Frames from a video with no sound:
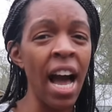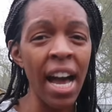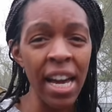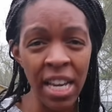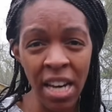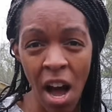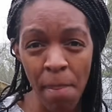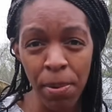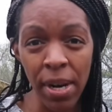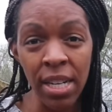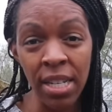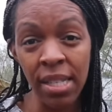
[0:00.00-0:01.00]
I can
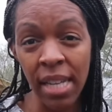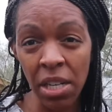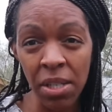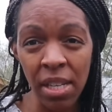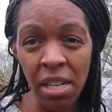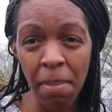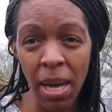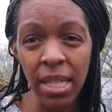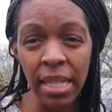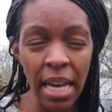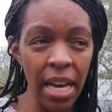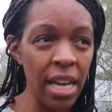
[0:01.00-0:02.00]
operate in a scarcity
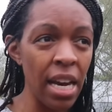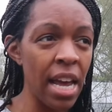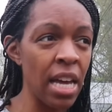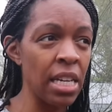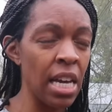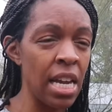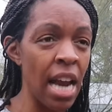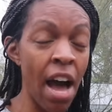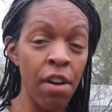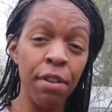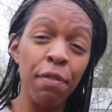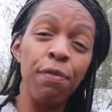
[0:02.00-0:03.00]
mindset and
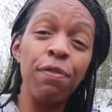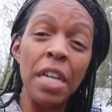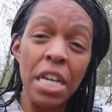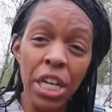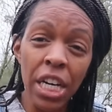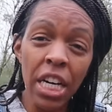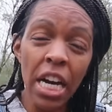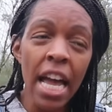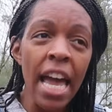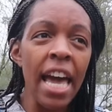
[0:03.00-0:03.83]
out of fear.